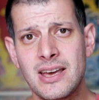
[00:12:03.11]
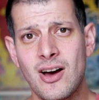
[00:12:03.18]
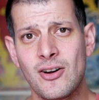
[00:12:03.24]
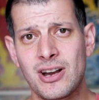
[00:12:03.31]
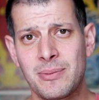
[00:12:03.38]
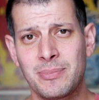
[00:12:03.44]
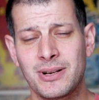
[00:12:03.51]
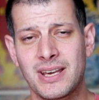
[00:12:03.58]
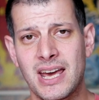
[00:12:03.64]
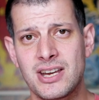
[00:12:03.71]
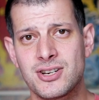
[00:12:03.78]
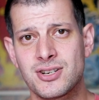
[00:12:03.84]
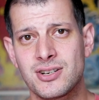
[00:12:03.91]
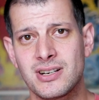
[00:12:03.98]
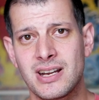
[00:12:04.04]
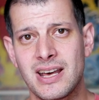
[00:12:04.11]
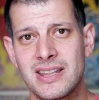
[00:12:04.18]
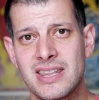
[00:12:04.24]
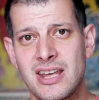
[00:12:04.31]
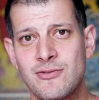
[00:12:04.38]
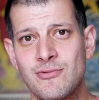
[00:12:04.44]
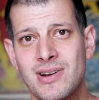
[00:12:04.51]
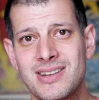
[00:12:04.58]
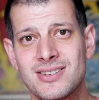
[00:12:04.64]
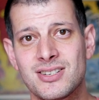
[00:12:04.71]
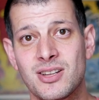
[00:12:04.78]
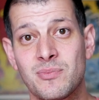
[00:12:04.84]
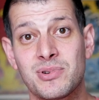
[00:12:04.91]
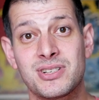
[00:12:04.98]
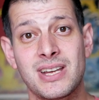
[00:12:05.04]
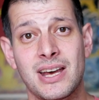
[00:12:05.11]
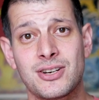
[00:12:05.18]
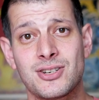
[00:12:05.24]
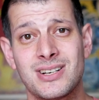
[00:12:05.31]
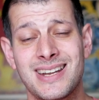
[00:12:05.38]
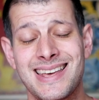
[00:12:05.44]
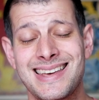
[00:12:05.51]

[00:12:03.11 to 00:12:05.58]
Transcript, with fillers: on application and then rinse that protection